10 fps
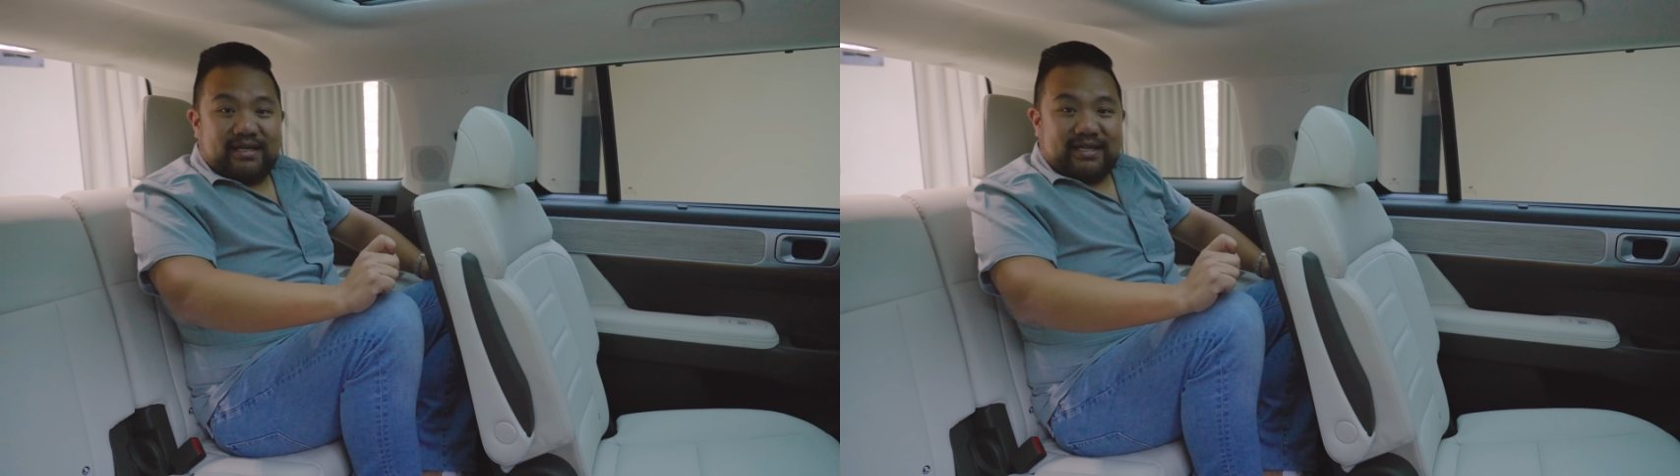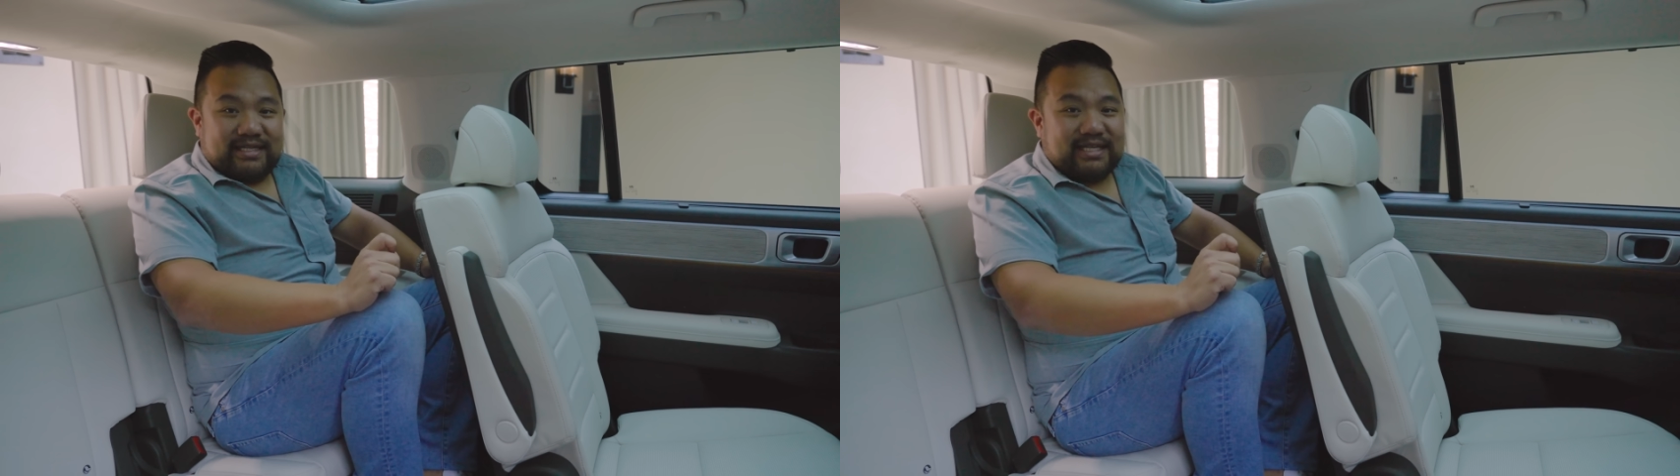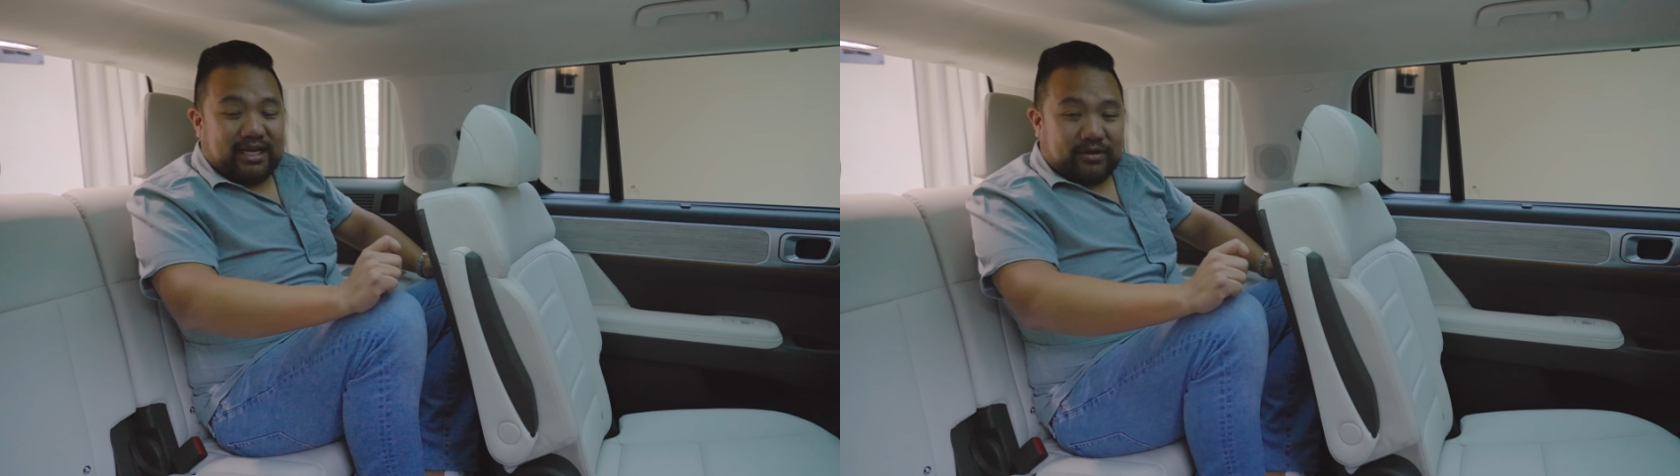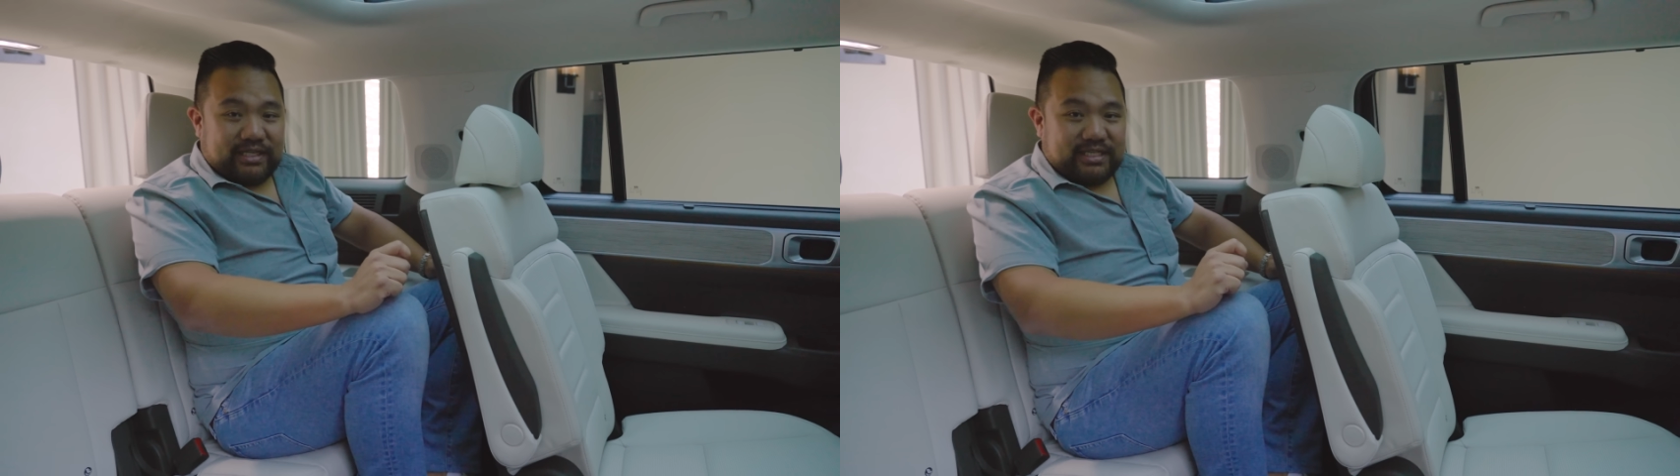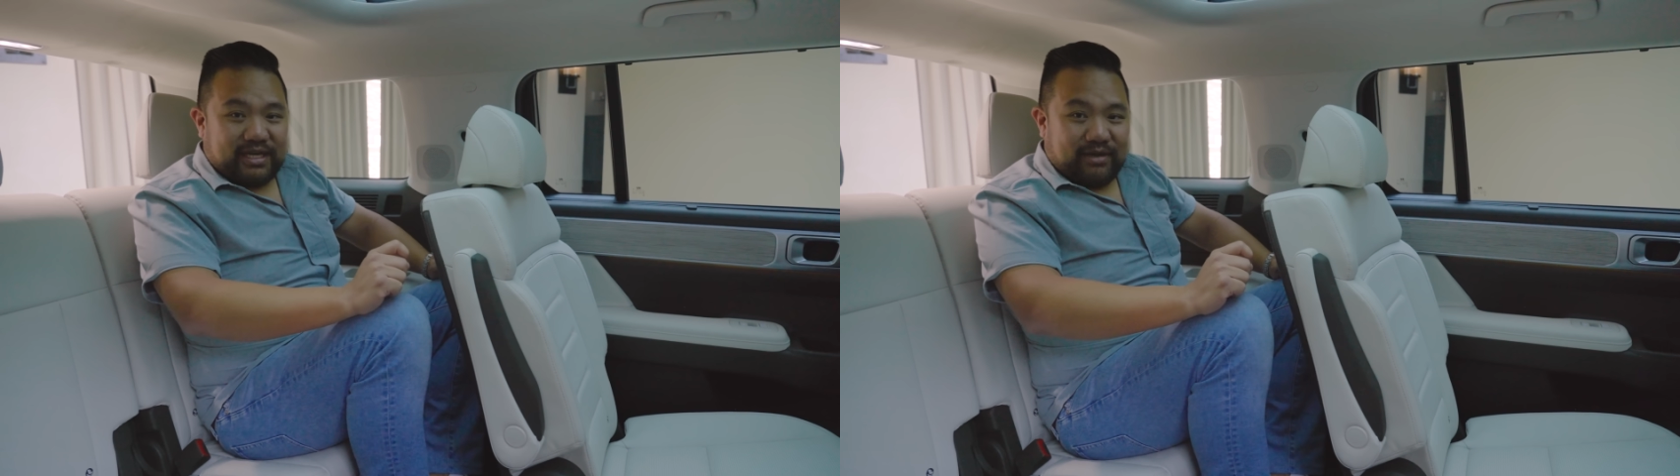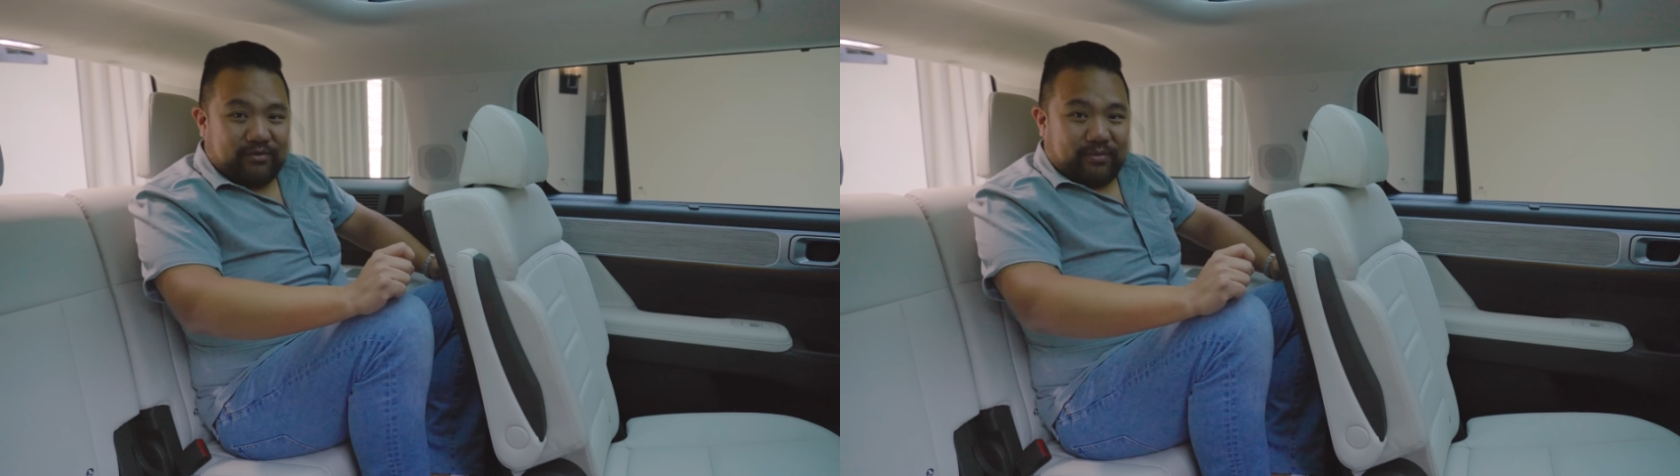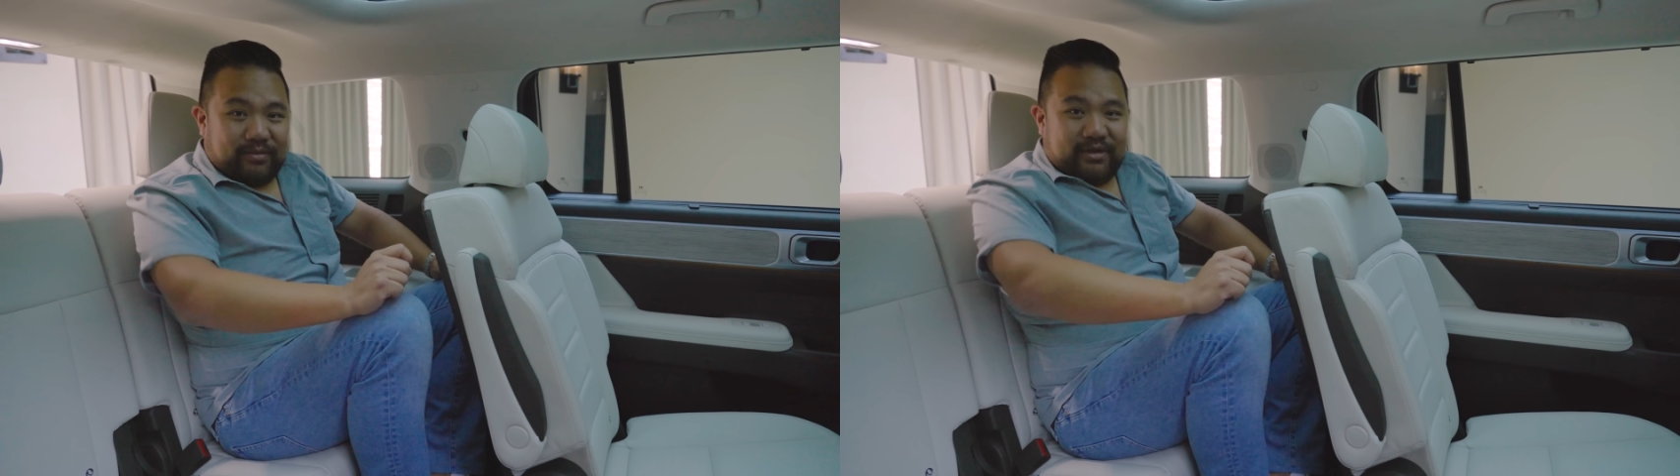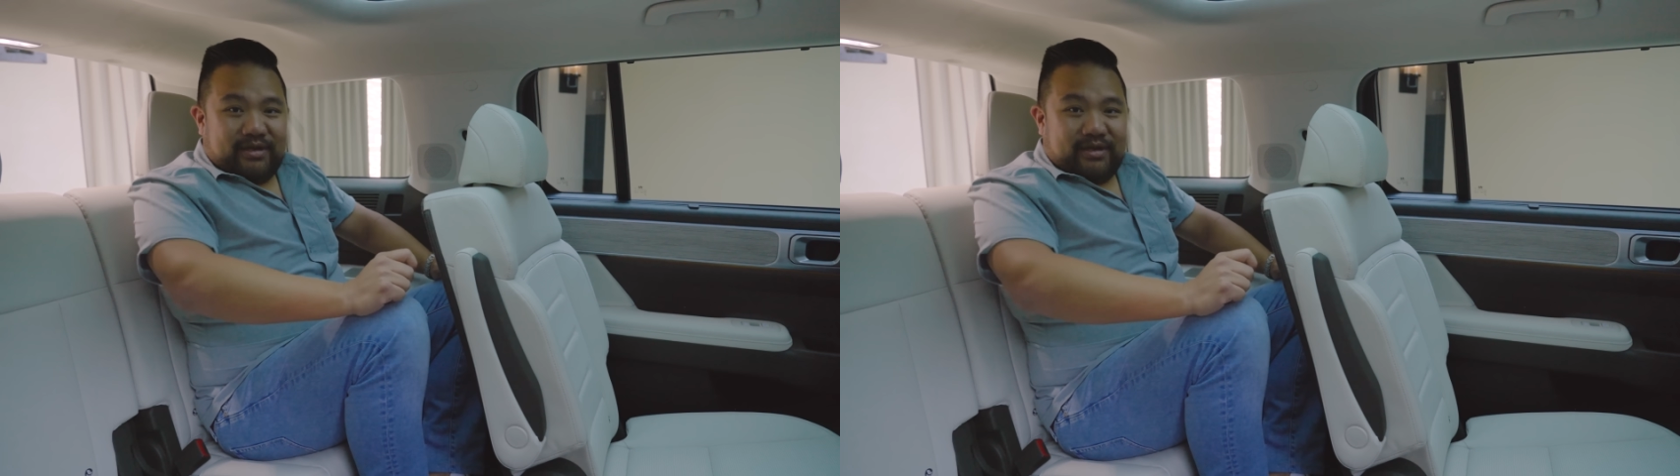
is the increase in headroom.